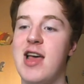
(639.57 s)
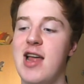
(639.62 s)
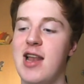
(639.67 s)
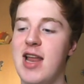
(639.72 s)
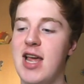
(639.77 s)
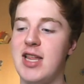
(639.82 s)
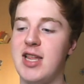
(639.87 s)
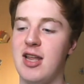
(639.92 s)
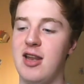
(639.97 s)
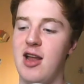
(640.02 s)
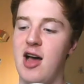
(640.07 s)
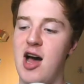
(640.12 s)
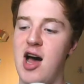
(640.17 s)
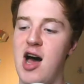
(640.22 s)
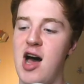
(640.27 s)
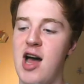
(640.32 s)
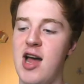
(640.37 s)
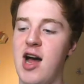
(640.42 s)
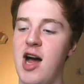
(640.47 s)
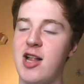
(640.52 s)
Listen,
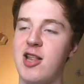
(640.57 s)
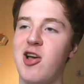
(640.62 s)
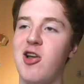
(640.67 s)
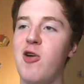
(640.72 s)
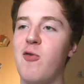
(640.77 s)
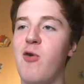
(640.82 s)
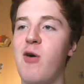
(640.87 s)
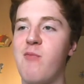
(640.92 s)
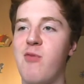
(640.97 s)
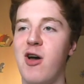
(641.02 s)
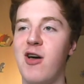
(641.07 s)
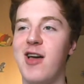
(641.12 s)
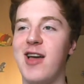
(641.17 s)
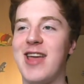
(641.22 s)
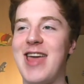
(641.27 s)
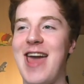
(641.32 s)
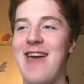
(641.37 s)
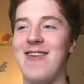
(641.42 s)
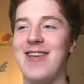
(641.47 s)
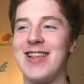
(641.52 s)
I don't know what Brother
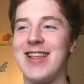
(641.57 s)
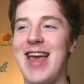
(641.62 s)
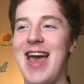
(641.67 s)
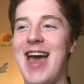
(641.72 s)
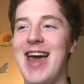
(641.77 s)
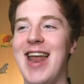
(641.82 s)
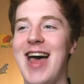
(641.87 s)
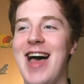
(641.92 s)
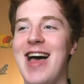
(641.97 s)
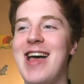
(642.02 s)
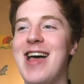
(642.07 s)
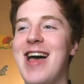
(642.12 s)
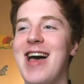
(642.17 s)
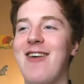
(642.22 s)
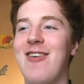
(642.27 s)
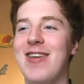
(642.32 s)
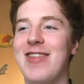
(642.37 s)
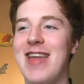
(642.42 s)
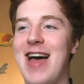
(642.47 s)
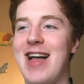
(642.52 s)
King is getting at
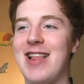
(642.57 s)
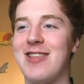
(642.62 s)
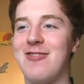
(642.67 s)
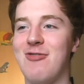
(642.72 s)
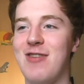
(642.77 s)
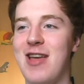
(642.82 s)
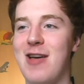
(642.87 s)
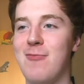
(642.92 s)
with that tweet.